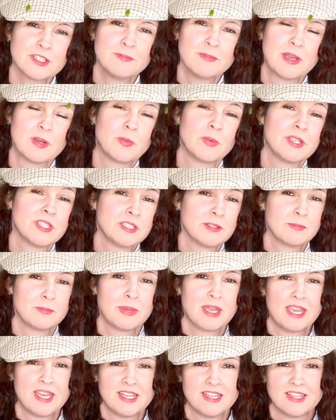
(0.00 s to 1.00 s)
by Wyndham
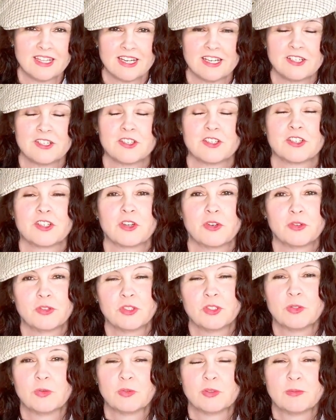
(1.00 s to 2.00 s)
Payne that I just showed
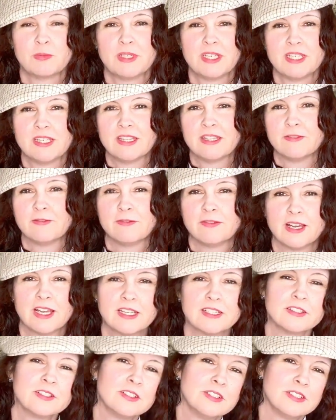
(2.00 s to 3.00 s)
you would be the
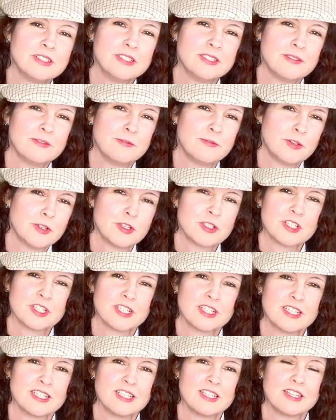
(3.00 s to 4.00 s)
final
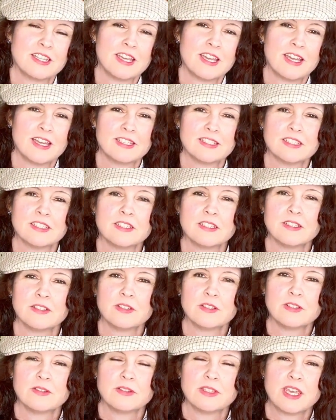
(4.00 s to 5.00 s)
version that
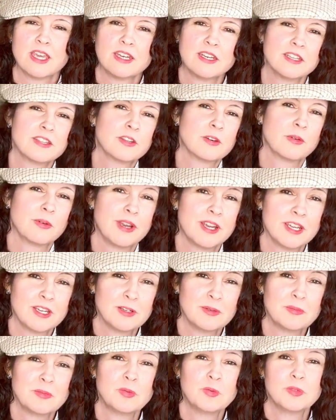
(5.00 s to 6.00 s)
Kenneth
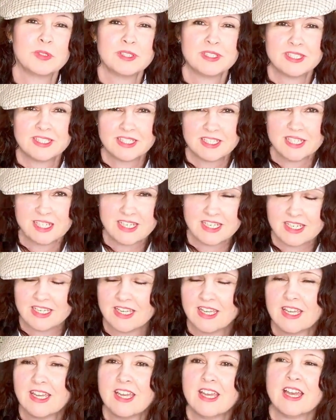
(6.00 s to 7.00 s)
Grahame would see.
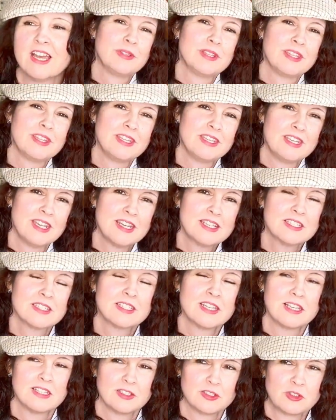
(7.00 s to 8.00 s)
The
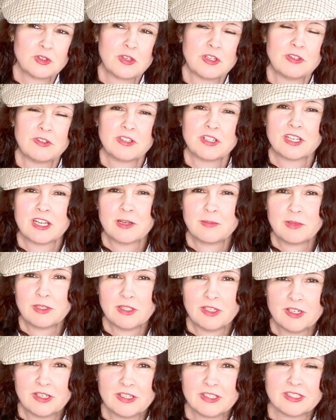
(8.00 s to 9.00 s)
next illustrator to come
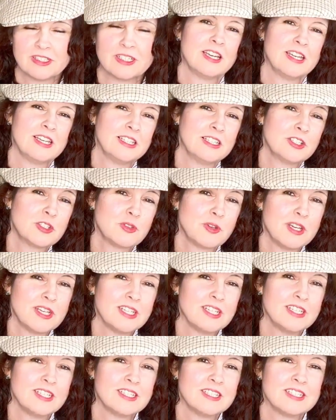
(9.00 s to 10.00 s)
along
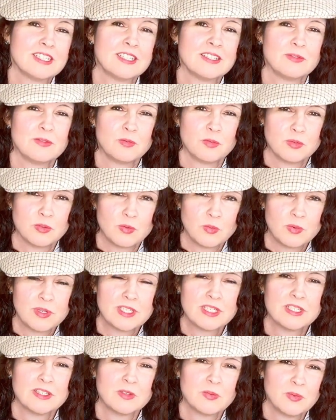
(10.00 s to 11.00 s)
illustrated The
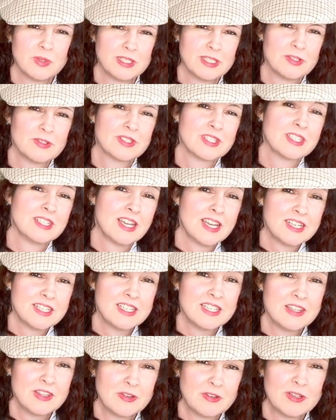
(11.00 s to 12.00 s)
Wind in the Willows in
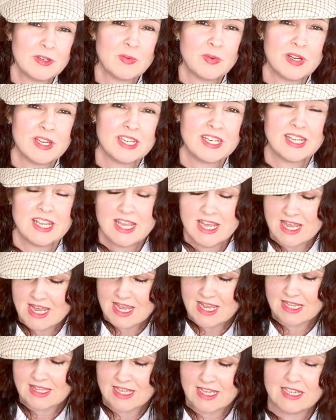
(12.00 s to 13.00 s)
1931,
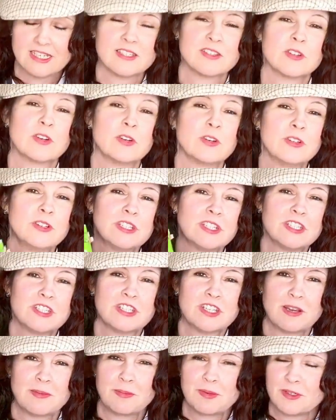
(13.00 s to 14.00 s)
and that is Ernest
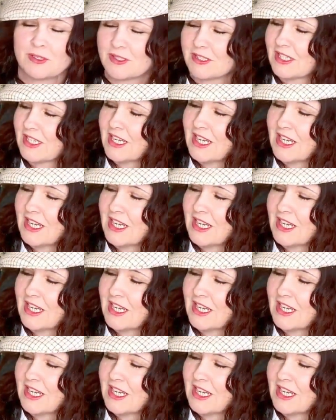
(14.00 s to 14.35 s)
Shepard.